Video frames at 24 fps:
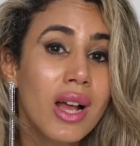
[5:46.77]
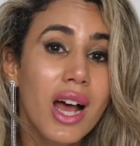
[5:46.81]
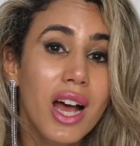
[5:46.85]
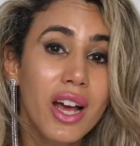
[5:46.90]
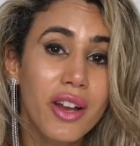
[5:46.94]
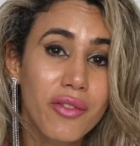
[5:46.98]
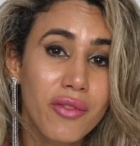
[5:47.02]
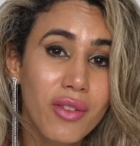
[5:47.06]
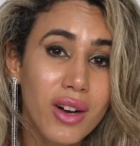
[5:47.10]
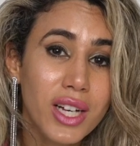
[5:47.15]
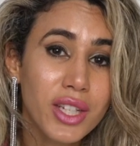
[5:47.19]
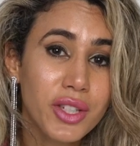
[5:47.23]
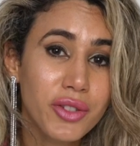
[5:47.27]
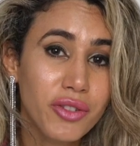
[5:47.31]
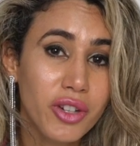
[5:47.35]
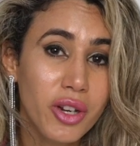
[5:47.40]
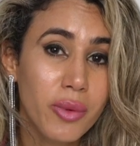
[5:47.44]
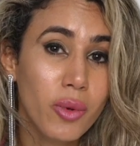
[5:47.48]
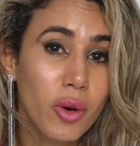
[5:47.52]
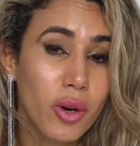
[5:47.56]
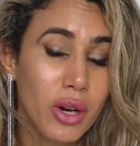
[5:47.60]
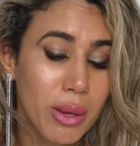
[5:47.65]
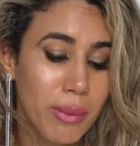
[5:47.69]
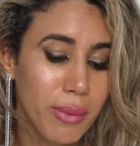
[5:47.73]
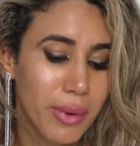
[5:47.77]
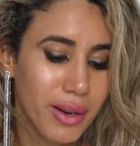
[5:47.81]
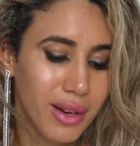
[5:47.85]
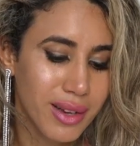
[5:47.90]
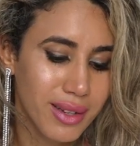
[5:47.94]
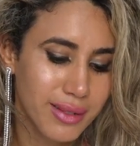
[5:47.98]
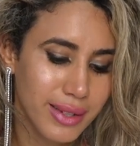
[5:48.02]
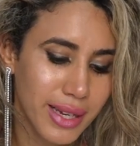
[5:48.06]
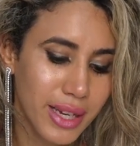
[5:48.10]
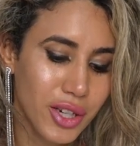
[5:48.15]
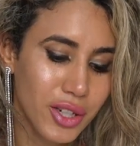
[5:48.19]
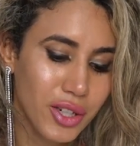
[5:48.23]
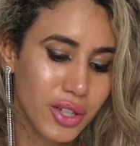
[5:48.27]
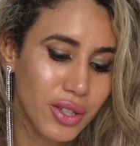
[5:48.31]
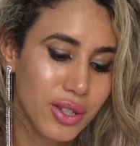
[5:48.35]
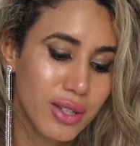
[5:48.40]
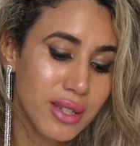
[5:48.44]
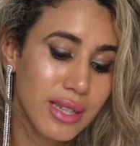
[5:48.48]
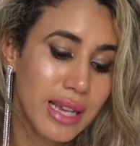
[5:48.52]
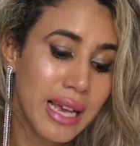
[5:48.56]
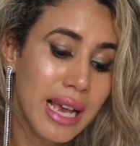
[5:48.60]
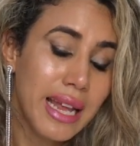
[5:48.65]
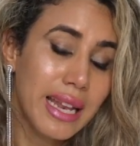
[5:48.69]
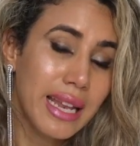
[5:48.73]
Advisory Group on
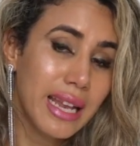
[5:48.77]
Immunisations.